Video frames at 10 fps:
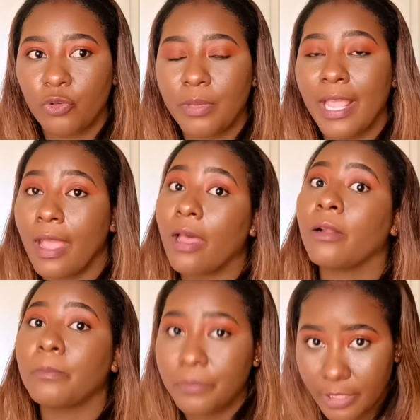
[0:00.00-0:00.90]
be
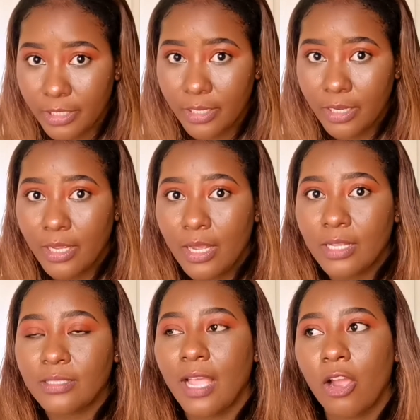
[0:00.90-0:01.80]
helped
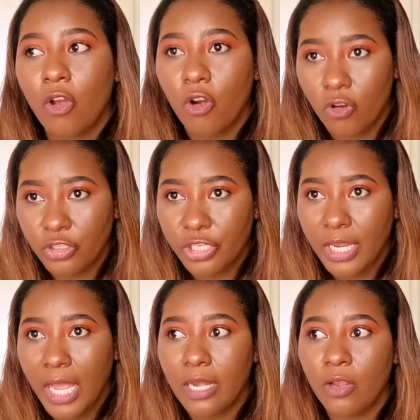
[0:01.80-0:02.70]

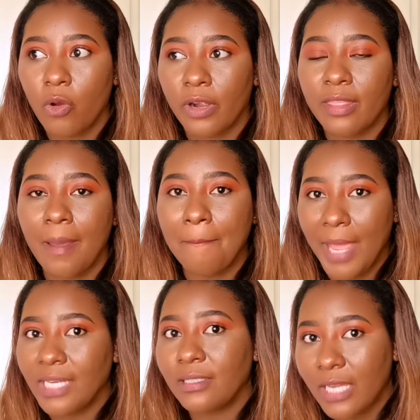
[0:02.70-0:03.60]
psychologically or rather
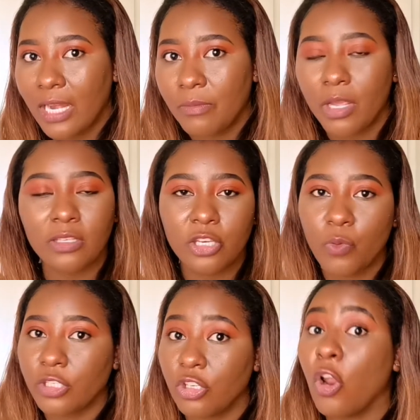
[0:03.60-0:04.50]
mentally, because she
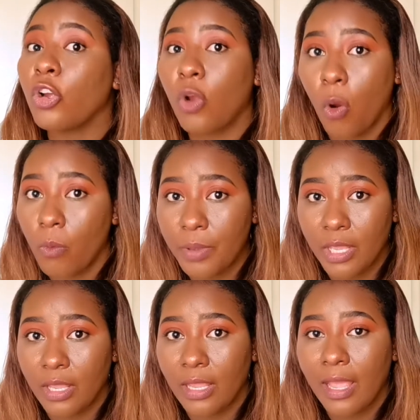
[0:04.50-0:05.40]
was not
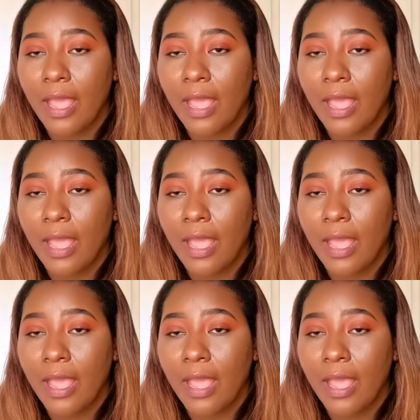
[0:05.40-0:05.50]
coping